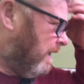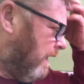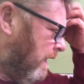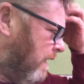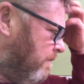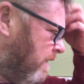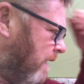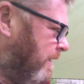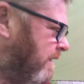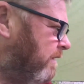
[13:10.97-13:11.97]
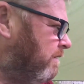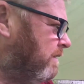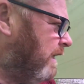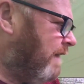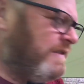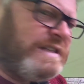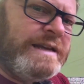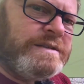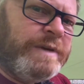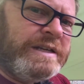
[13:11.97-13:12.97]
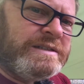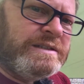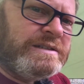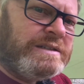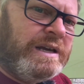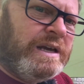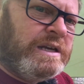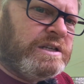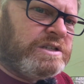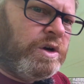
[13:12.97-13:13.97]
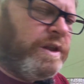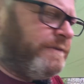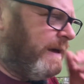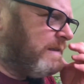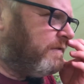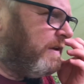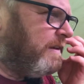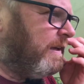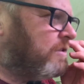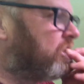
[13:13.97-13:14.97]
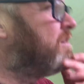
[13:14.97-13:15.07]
I mean, they're 11 centimetres, so on the face of it they're